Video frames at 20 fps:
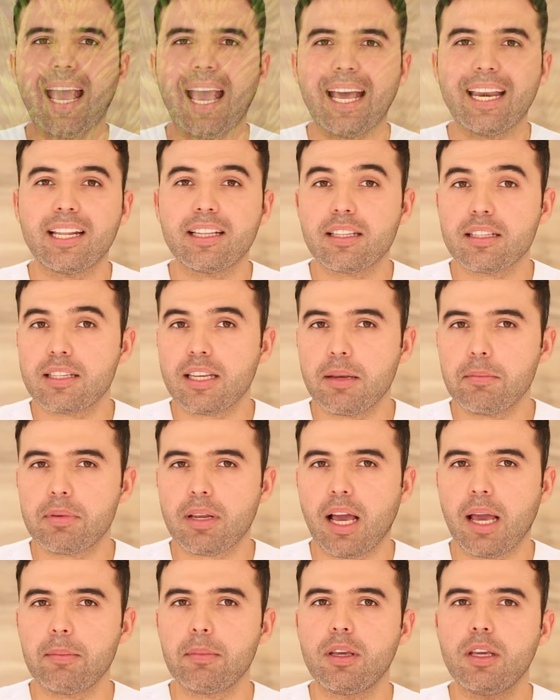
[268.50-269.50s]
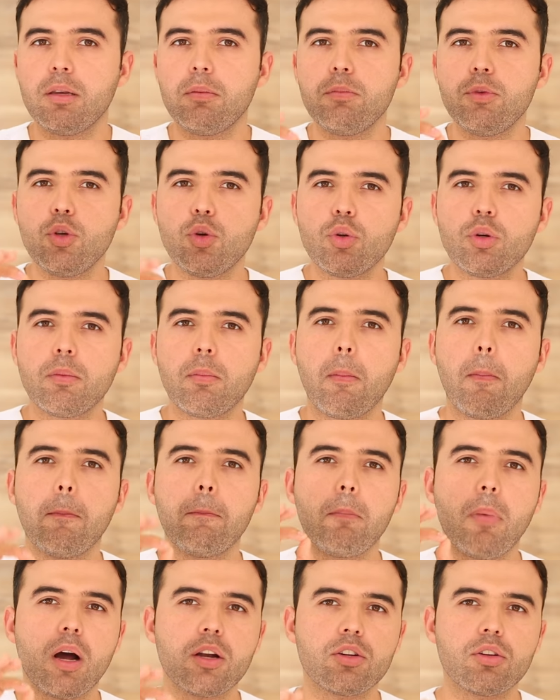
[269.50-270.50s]
and at the same time immune
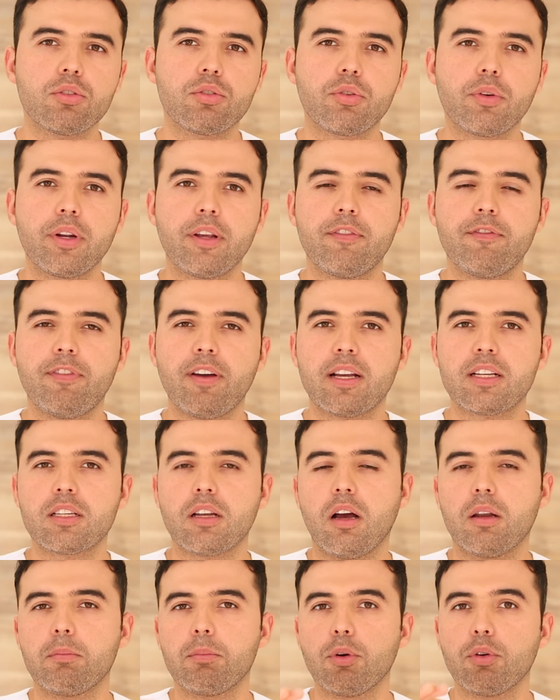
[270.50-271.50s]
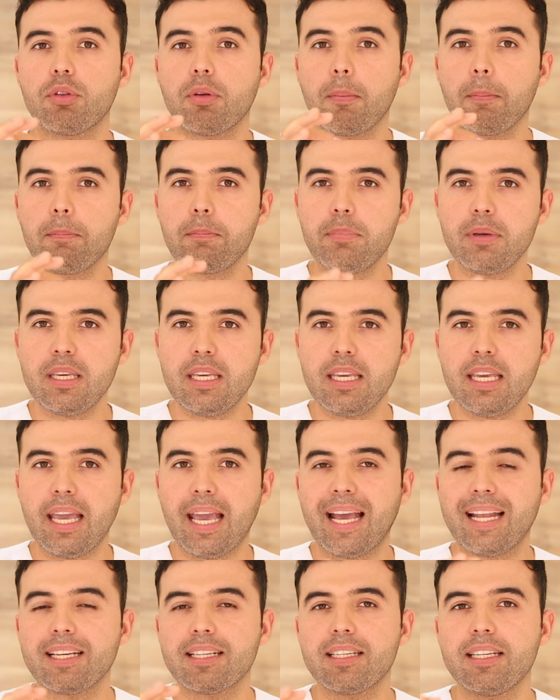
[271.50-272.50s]
modulatory effects on both B
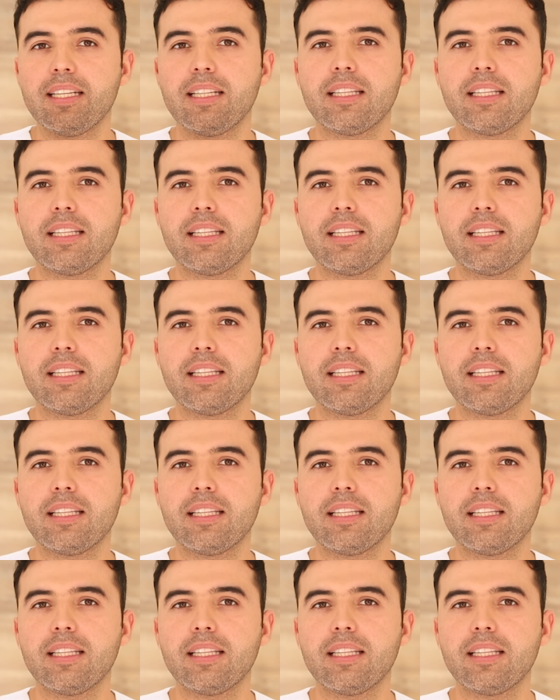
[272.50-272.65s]
and T